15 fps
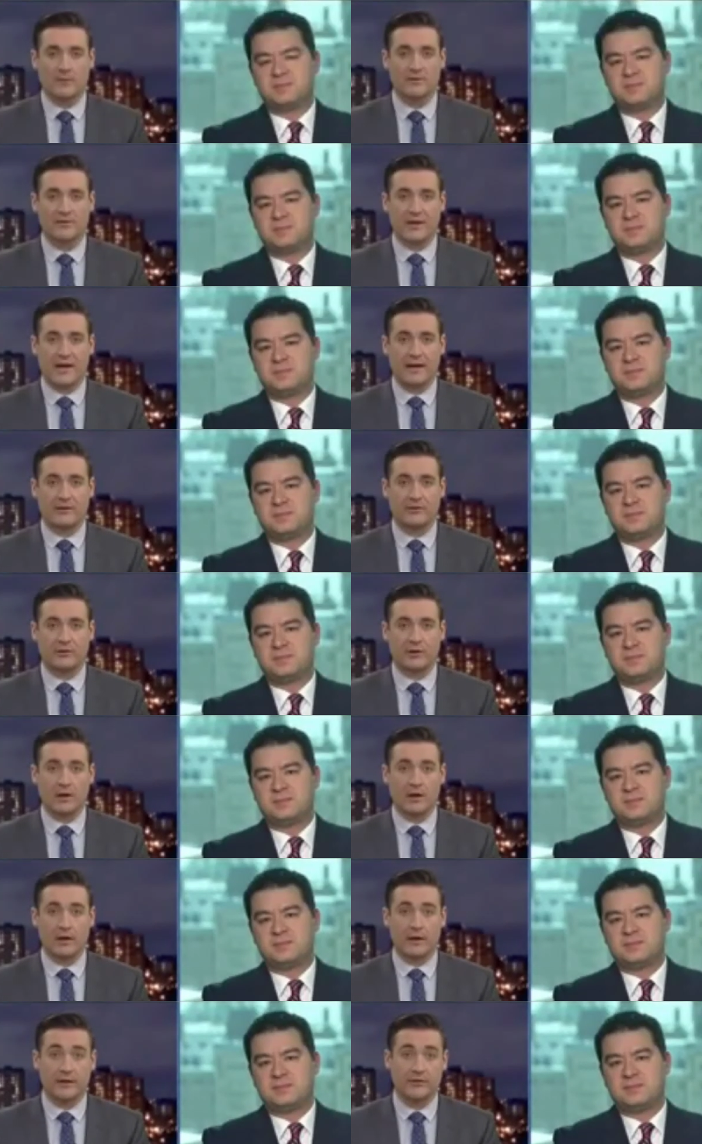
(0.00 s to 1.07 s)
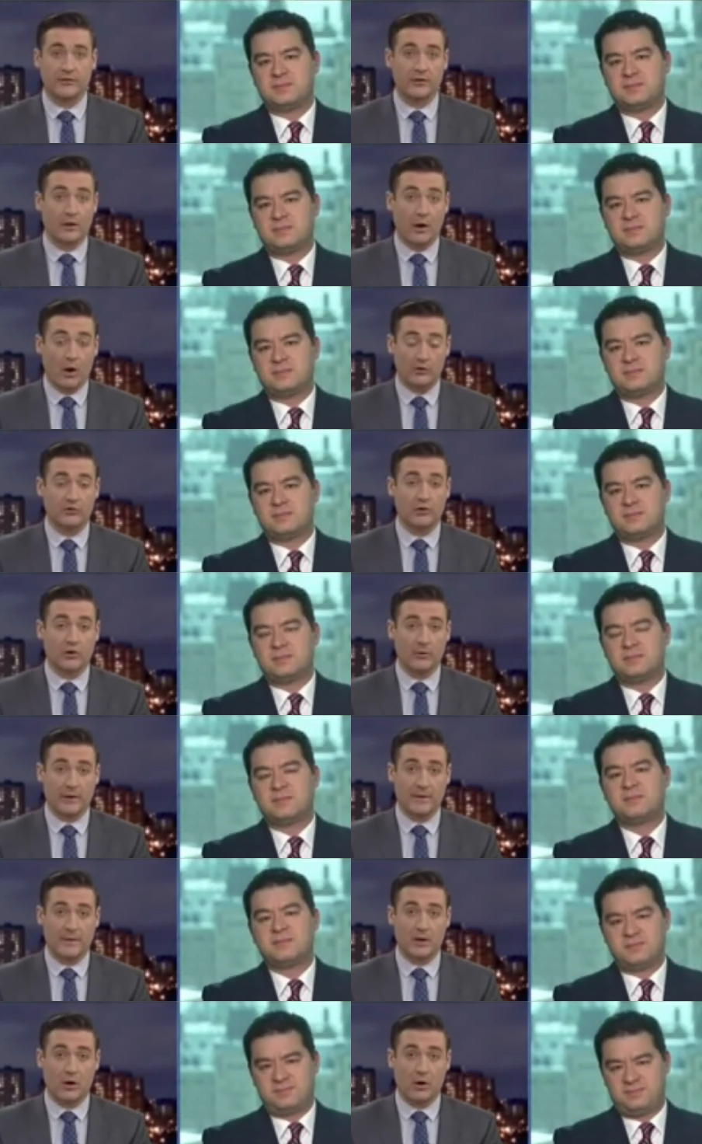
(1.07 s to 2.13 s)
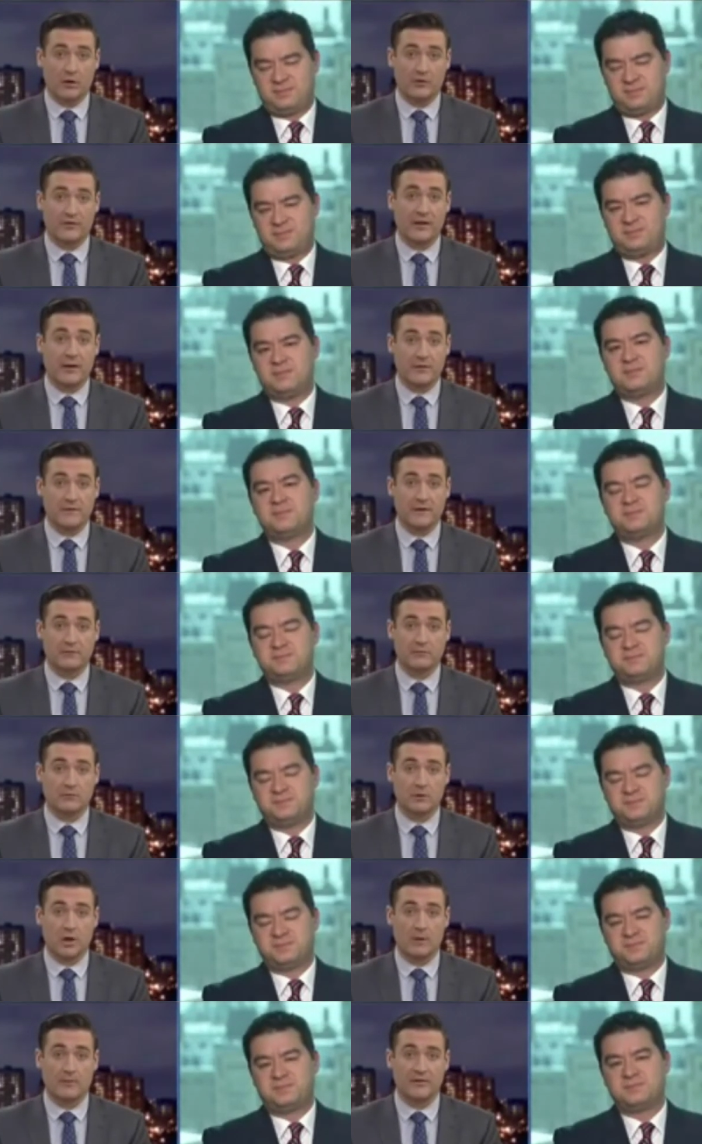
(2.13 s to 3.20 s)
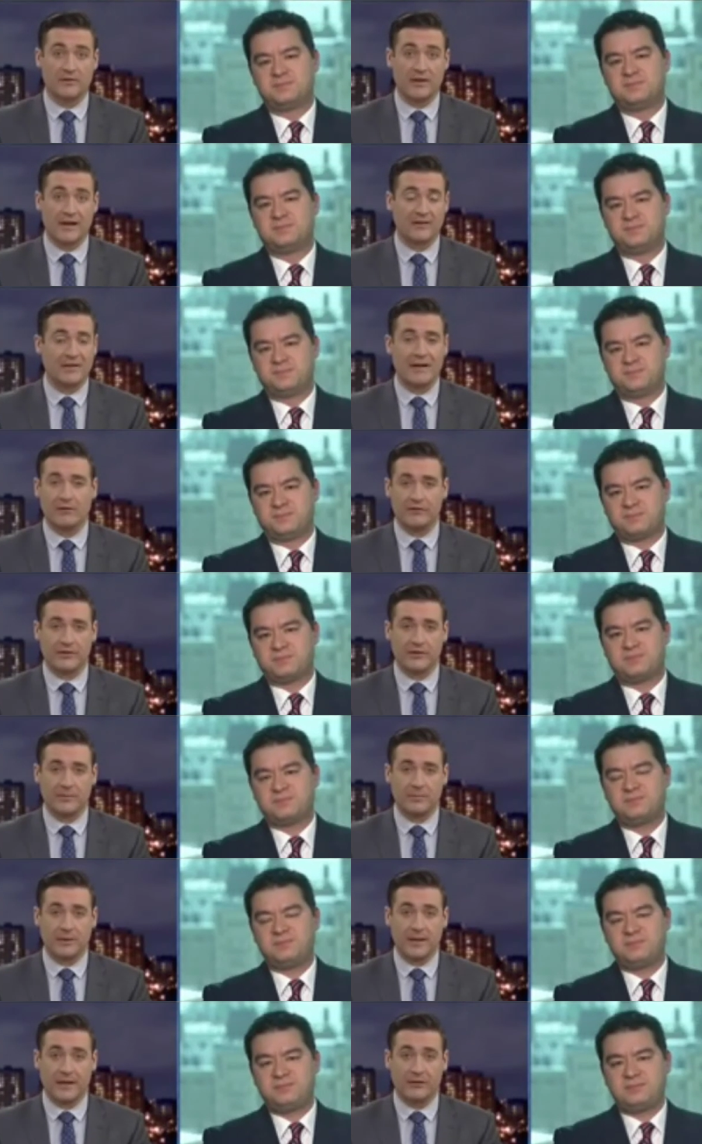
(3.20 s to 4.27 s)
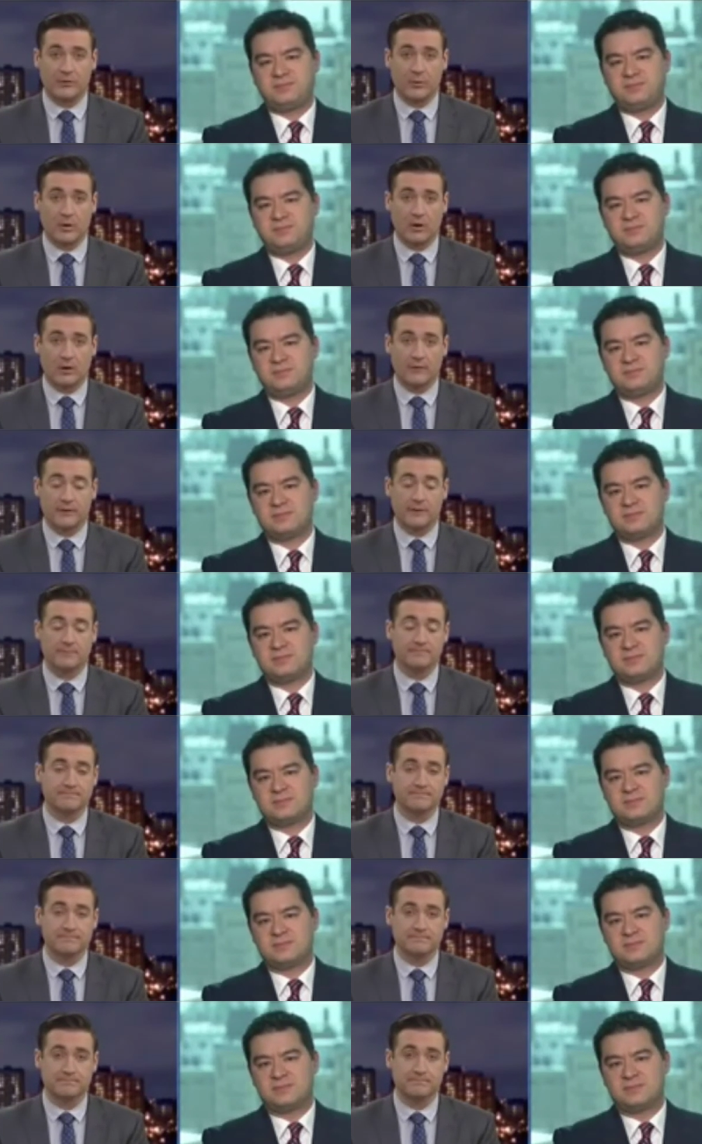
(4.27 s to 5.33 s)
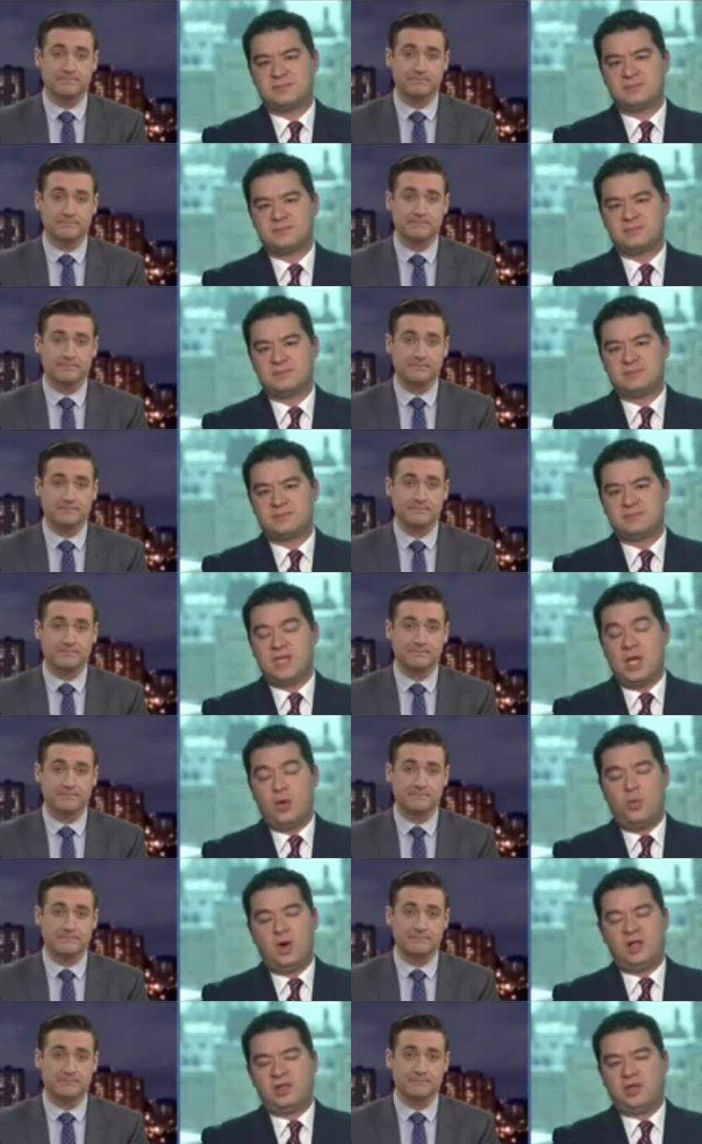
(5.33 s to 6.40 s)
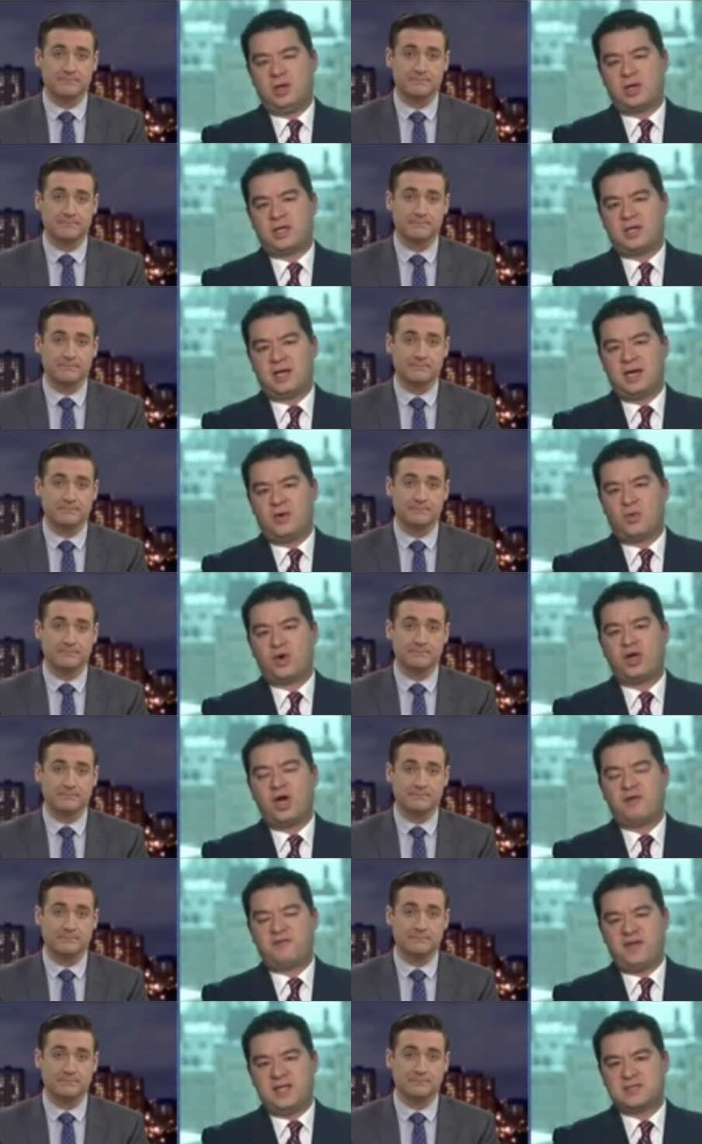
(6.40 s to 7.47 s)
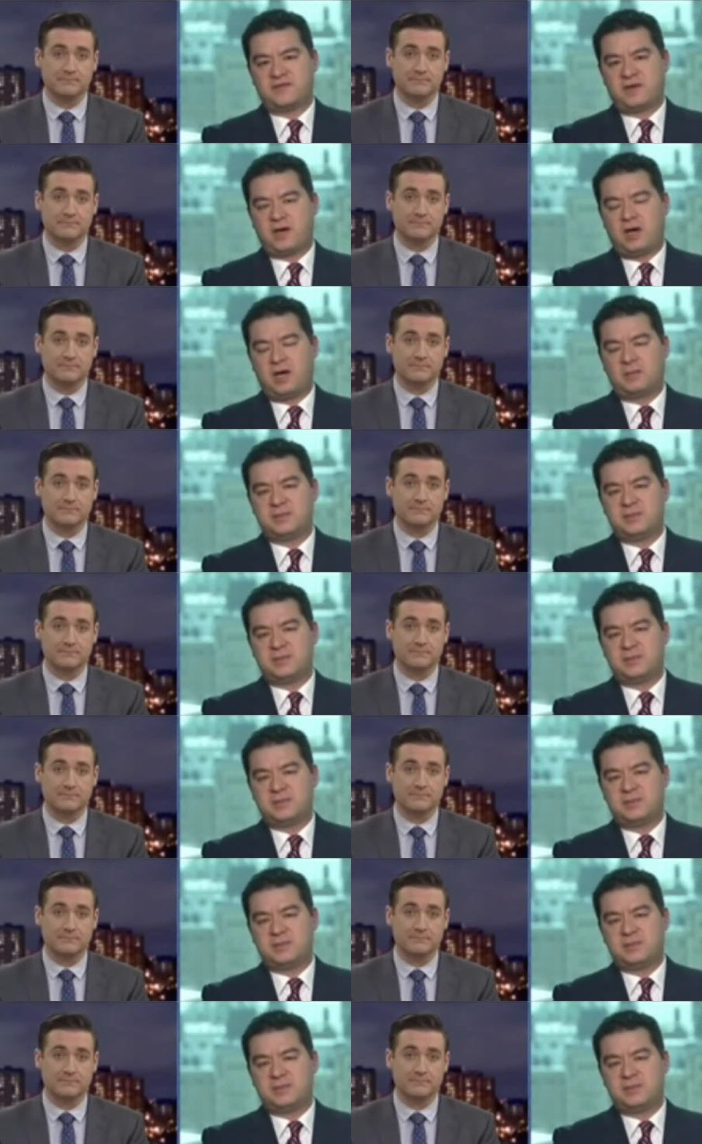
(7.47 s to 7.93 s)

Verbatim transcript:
Speaker 1: tax uh, is also in the cards now, the federal carbon tax. How does this play into all
Speaker 2: of it? well, look, uh, we're not fans of the carbon